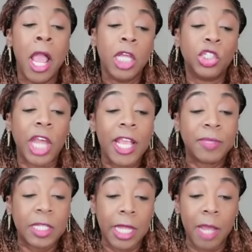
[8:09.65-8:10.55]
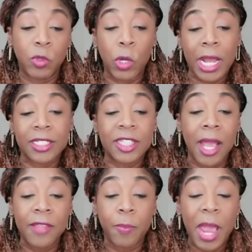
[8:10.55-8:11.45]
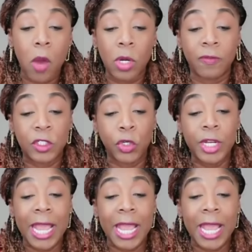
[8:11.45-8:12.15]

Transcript: James claimed, when I signed the power of attorney,